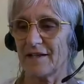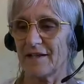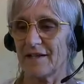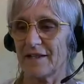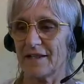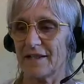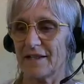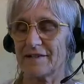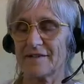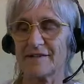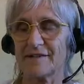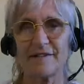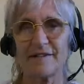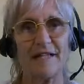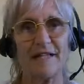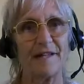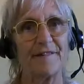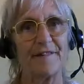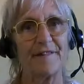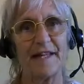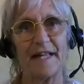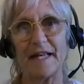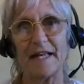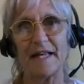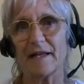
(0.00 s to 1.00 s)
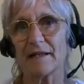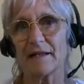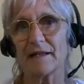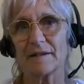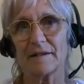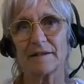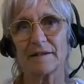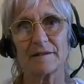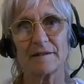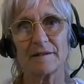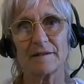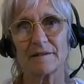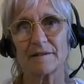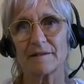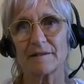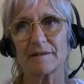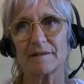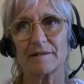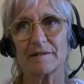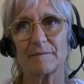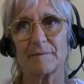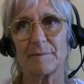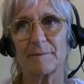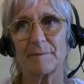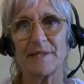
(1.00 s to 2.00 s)
there's nothing
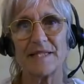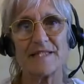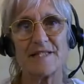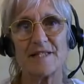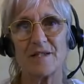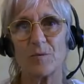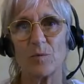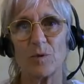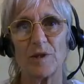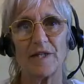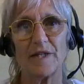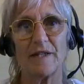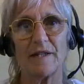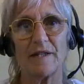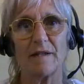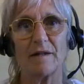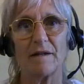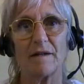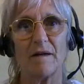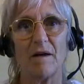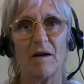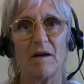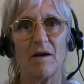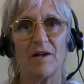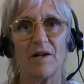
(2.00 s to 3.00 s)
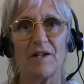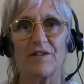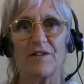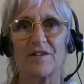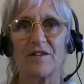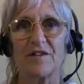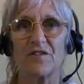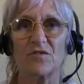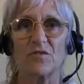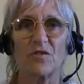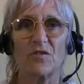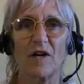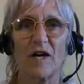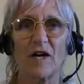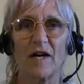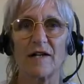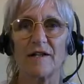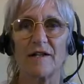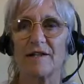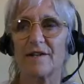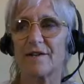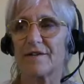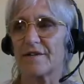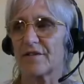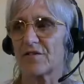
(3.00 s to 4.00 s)
busy with, oh, is this
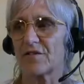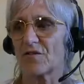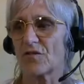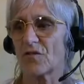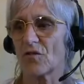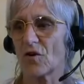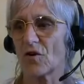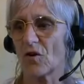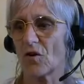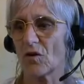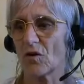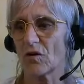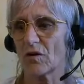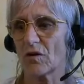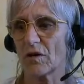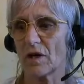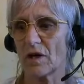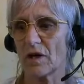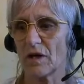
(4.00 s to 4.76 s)
right? Is this wrong?